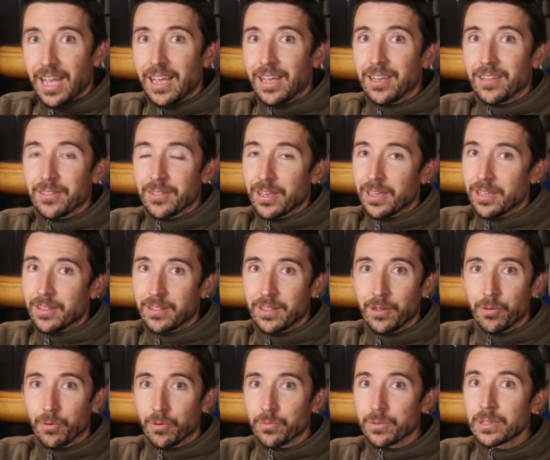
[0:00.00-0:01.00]
and they,
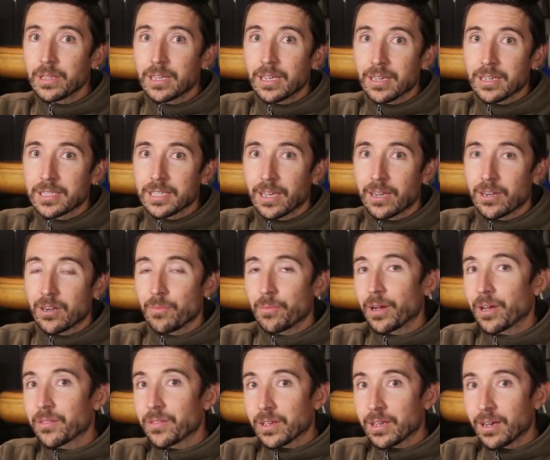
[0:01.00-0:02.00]
they were really excited
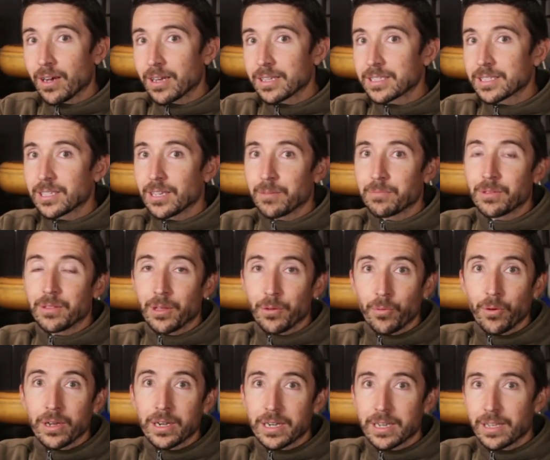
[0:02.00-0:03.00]
about the concept and they
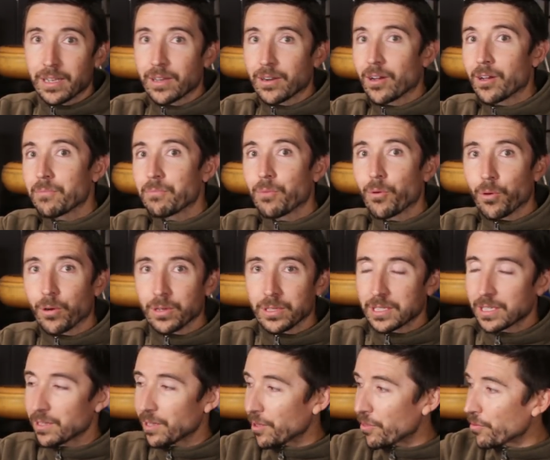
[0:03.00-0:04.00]
wanted to get on board,
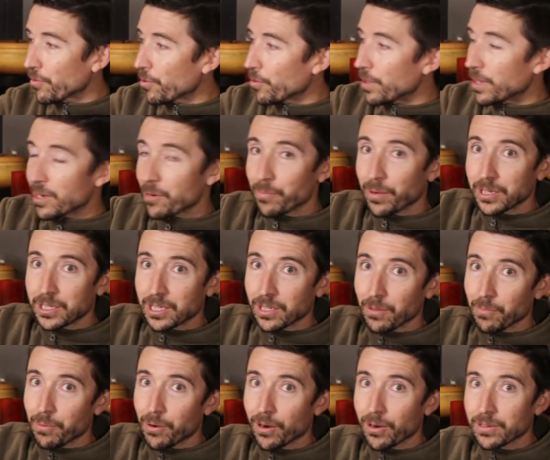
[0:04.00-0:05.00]
so they threw in a bunch of
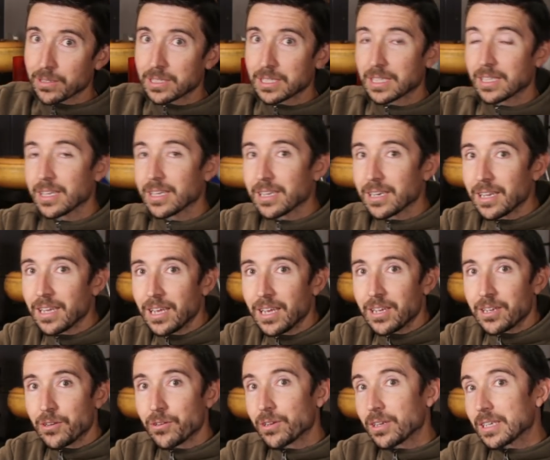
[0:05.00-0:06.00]
the parts that
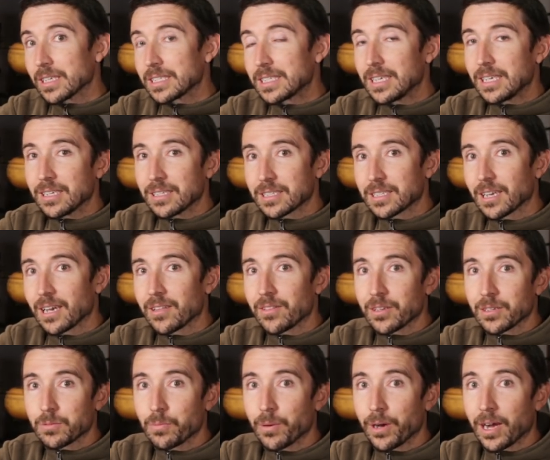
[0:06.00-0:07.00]
you're going to see inside
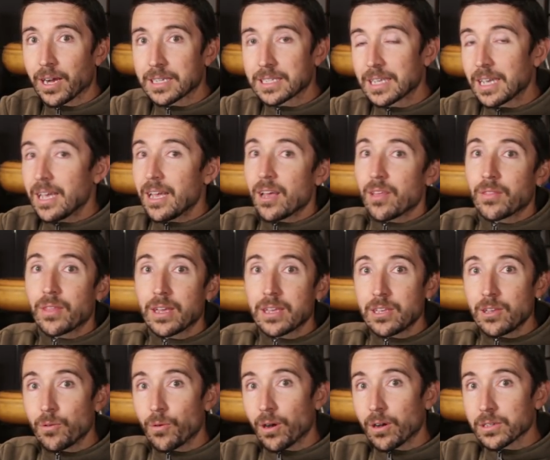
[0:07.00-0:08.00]
this box.
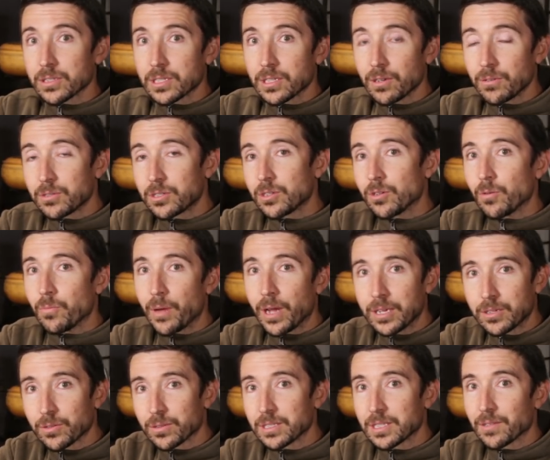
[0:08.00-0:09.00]
Thank you also to
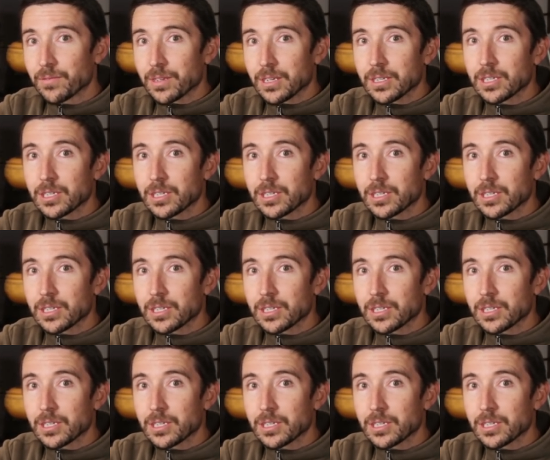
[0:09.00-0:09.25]
patrons of the